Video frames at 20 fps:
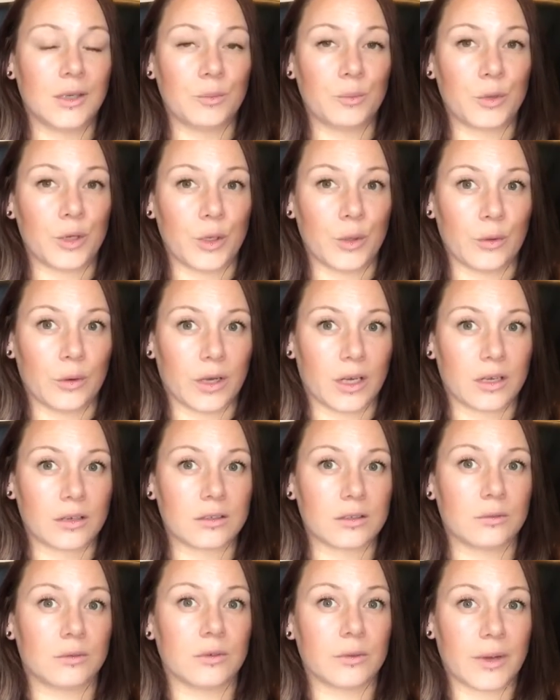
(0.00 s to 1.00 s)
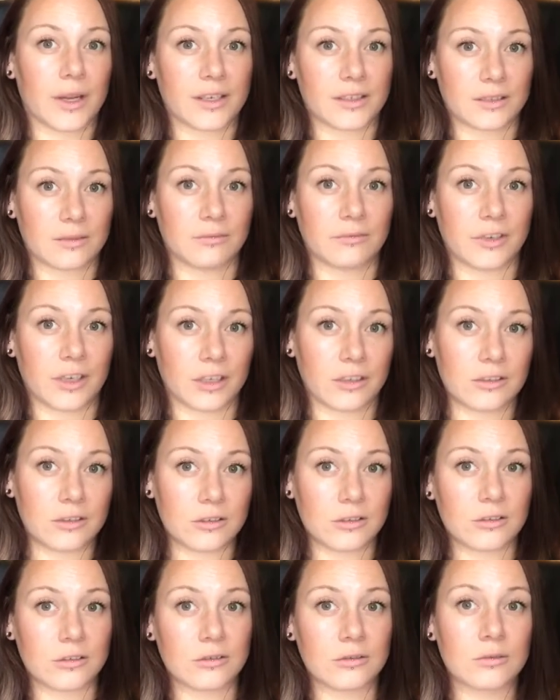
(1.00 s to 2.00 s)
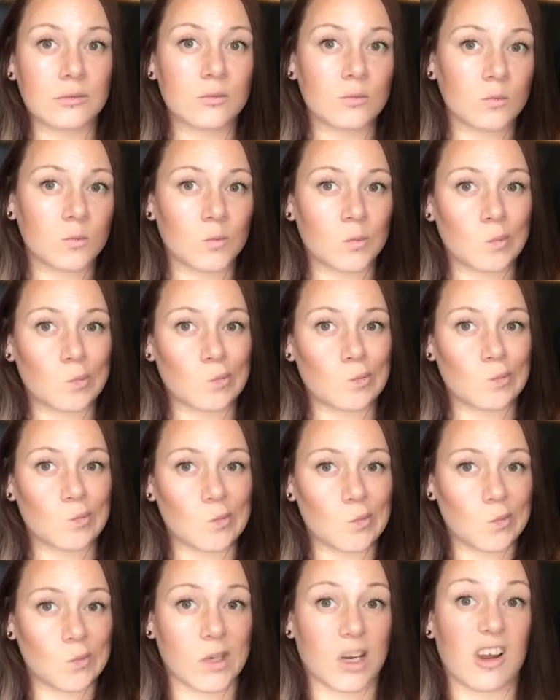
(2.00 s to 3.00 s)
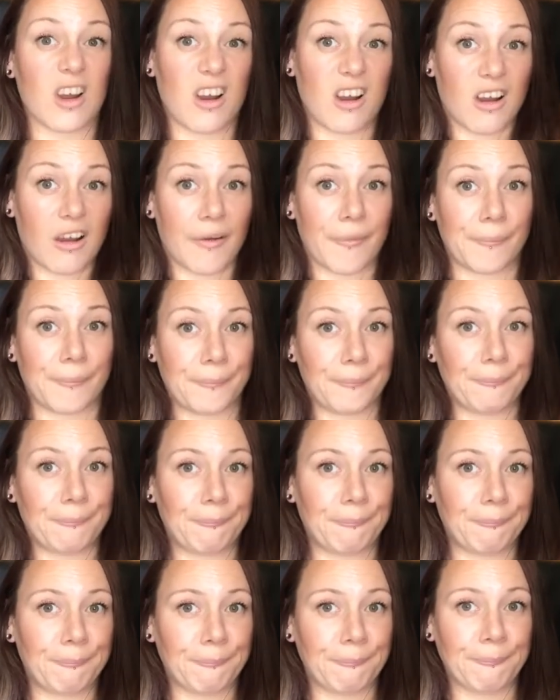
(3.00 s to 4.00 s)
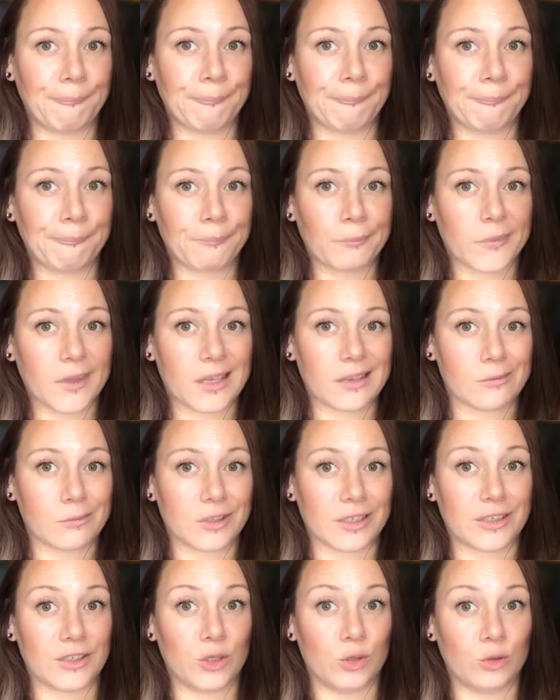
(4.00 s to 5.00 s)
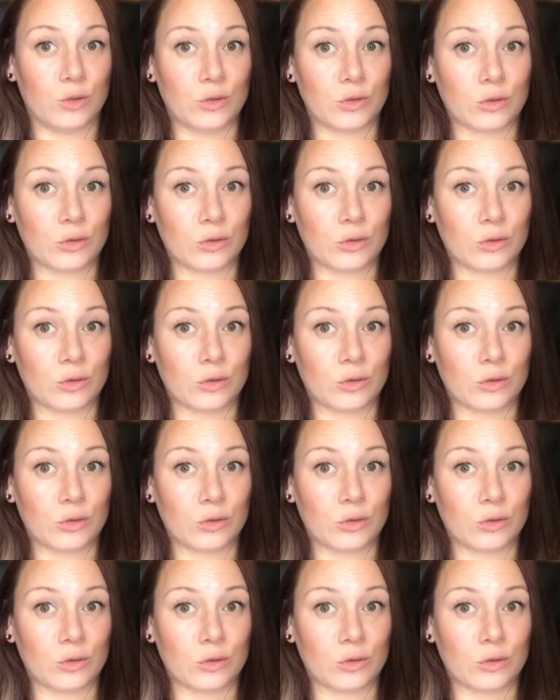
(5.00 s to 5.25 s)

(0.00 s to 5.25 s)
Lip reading: A bit annoying because I want to add some fish. I can't. It's in use.